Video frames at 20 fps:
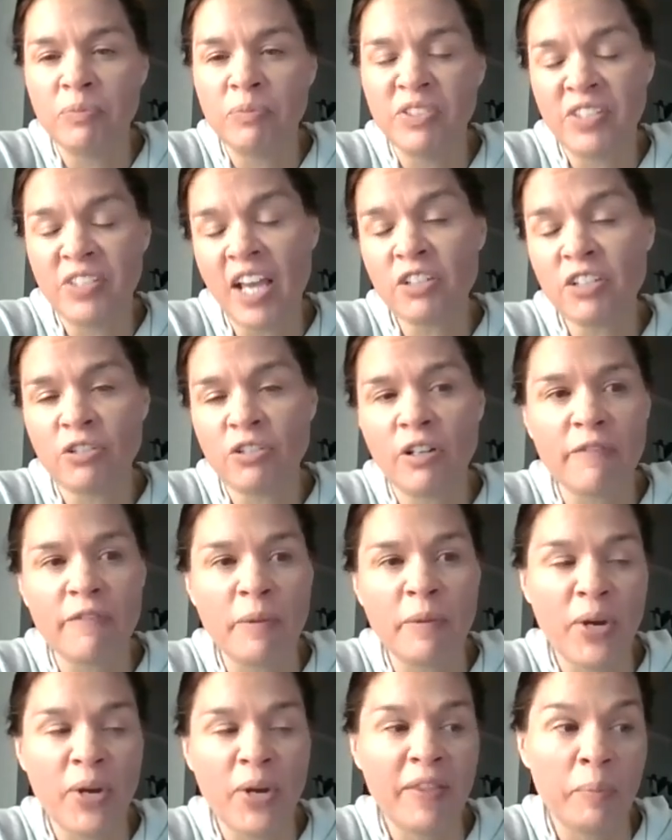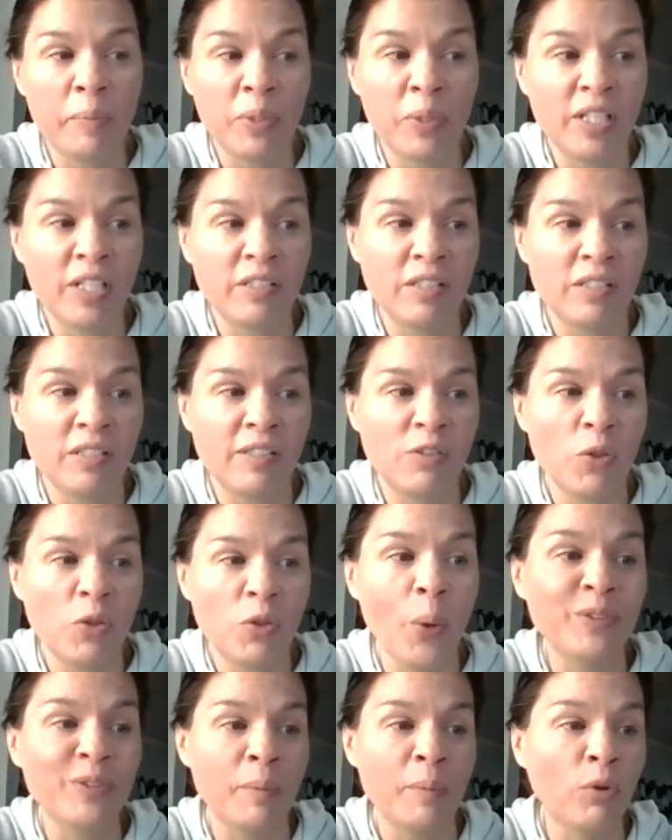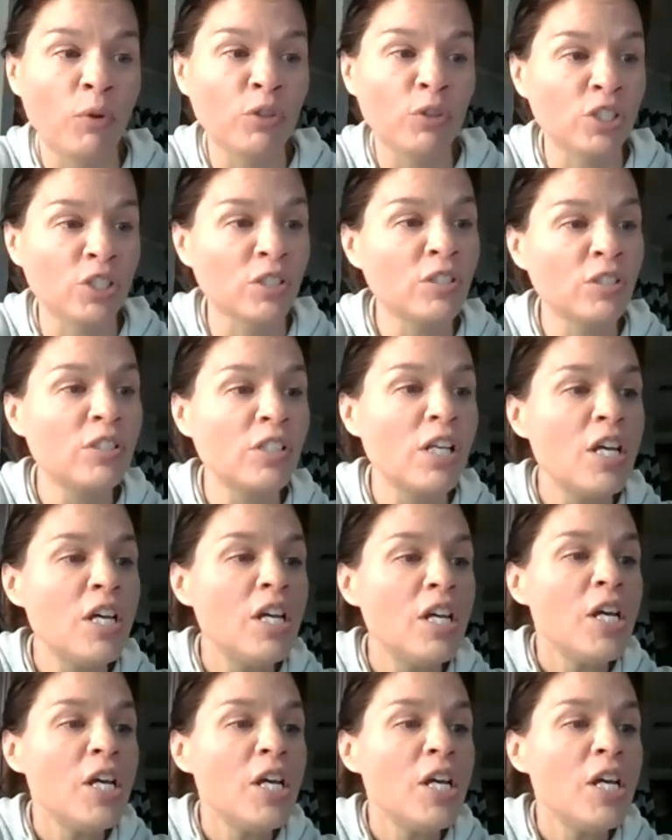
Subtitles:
section of the brain that processes those emotions,